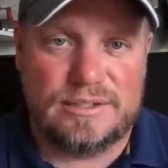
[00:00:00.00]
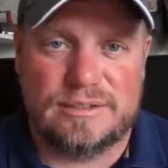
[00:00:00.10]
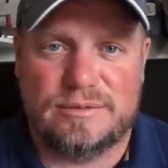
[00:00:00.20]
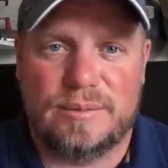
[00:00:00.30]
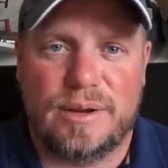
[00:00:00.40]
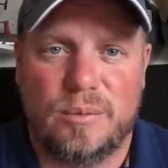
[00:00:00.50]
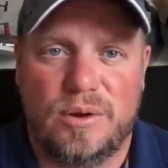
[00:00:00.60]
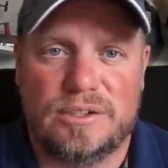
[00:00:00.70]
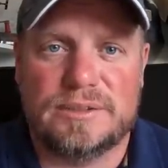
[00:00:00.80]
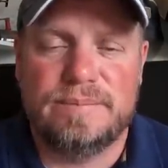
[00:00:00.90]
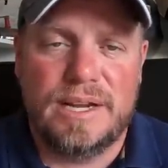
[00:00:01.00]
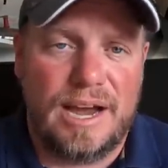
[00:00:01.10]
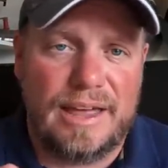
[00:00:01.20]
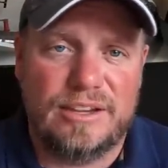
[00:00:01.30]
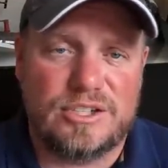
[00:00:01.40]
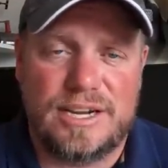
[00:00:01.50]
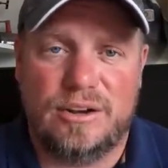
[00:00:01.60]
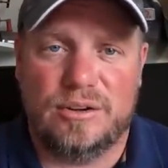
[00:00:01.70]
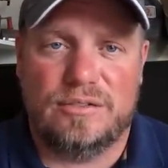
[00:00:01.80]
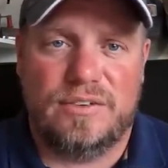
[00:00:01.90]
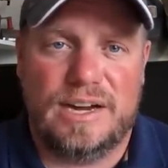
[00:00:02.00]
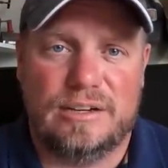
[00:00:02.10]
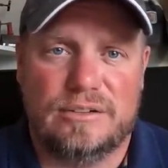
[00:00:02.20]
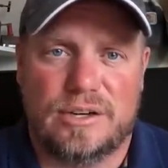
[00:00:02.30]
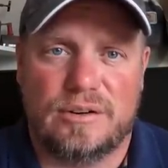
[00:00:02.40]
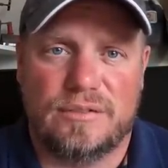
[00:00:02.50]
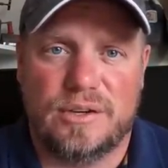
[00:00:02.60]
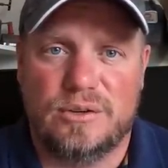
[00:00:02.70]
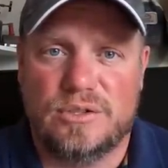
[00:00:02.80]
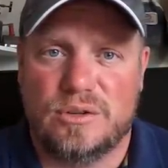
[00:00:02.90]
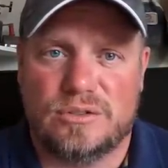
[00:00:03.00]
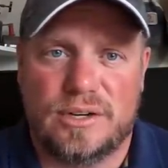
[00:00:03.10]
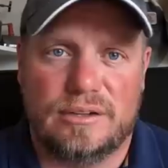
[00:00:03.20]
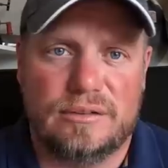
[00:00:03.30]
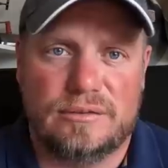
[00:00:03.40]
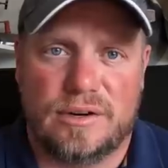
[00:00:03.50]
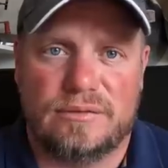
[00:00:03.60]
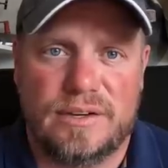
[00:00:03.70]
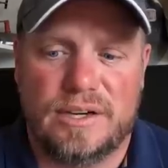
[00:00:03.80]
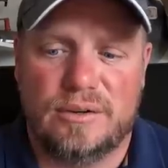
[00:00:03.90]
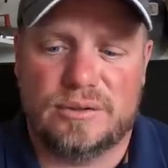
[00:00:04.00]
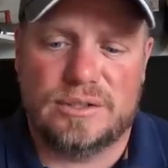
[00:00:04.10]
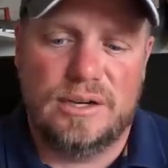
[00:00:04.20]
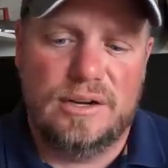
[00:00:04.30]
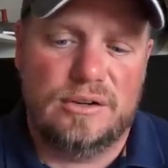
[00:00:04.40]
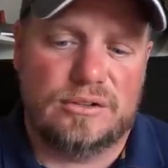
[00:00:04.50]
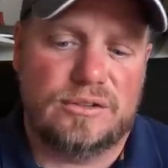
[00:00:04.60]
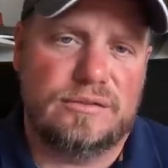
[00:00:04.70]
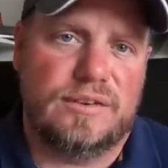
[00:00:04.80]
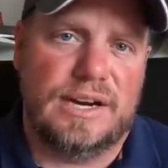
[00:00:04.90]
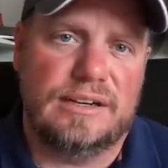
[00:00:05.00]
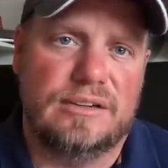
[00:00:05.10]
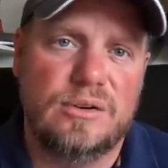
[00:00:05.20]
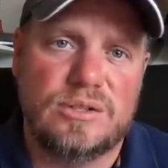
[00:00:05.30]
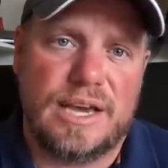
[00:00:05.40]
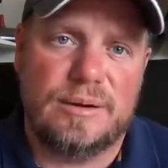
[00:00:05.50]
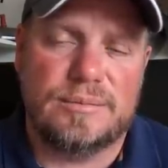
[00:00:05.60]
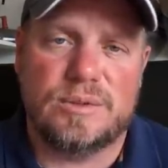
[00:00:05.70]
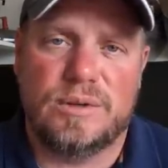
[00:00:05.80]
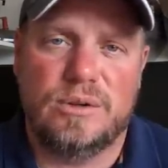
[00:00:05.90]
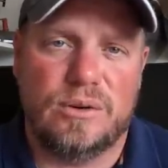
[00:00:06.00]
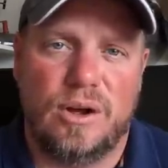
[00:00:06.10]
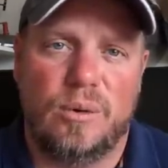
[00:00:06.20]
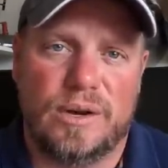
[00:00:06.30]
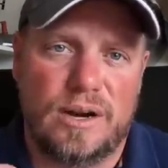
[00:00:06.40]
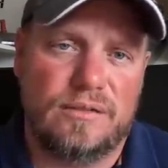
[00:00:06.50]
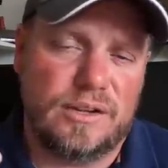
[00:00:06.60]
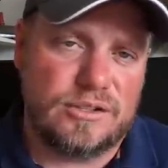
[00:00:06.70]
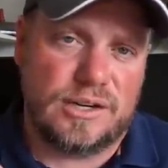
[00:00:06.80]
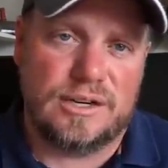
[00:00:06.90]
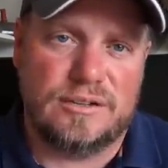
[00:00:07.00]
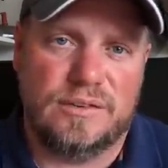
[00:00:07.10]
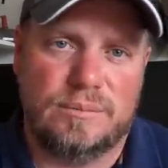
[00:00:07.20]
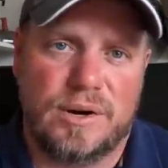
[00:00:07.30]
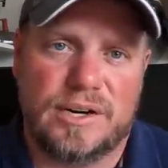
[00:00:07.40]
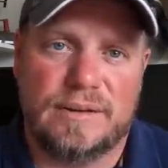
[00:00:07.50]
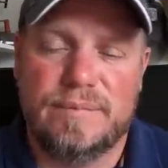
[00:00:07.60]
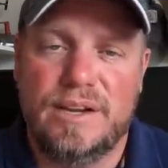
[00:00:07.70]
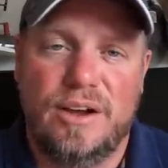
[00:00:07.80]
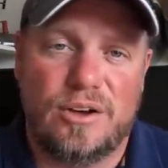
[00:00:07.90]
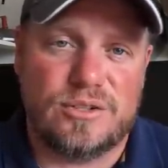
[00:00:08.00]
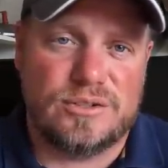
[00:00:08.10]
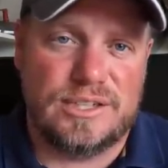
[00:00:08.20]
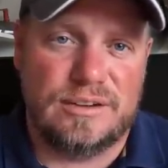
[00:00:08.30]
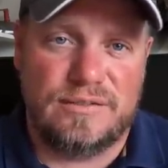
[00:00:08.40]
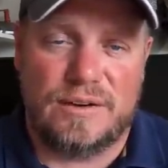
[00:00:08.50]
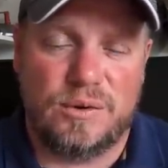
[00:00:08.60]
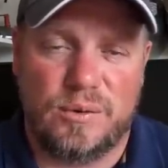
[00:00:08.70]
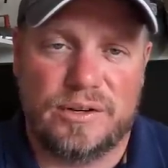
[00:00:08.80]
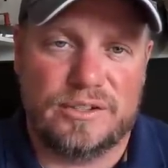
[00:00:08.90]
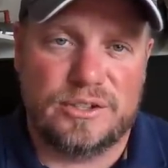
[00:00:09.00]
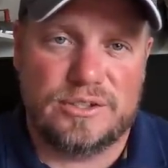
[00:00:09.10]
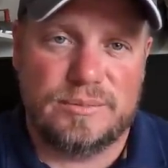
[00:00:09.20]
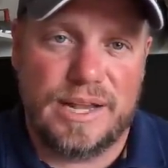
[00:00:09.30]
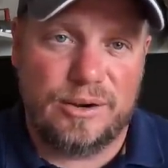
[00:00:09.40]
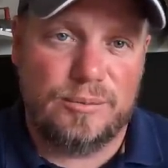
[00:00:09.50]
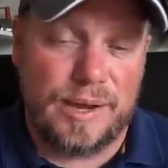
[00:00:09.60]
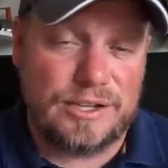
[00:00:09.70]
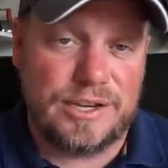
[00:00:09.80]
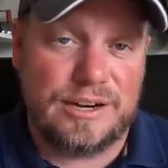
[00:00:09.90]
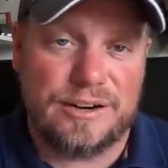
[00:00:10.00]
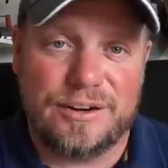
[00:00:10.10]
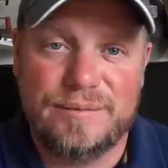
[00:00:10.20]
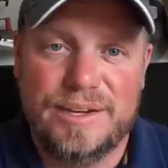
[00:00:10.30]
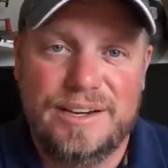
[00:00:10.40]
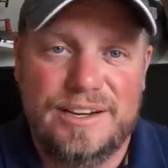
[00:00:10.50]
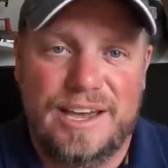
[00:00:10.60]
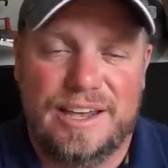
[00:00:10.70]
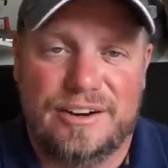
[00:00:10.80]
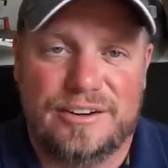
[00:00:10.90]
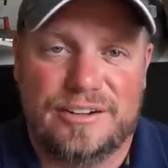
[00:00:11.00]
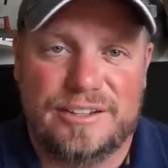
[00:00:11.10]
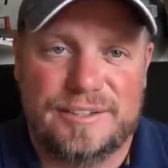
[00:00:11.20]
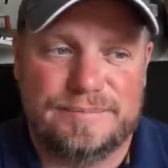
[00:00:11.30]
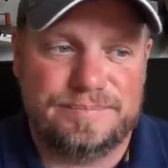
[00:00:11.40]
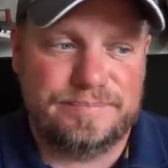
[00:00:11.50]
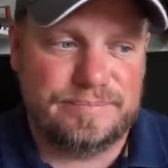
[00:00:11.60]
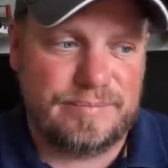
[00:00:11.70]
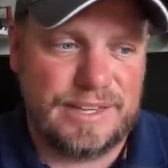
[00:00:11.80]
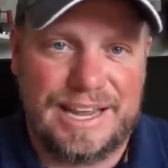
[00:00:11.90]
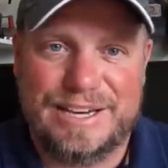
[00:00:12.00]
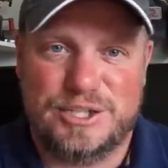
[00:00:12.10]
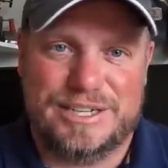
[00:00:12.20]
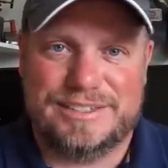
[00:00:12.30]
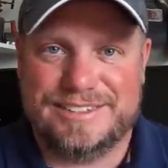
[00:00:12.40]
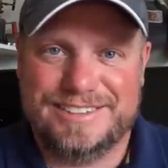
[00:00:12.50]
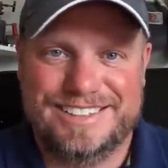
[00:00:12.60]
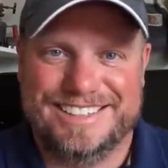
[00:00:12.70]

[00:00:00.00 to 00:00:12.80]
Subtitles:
It's framed on the walls. On this channel, you'll find truck reviews. You'll find truck videos. You'll find news items. We do it all. We cover the truck and SUV market. Also see 5 Foot Wonder, Jill Simonello, managing editor, and her hijinks.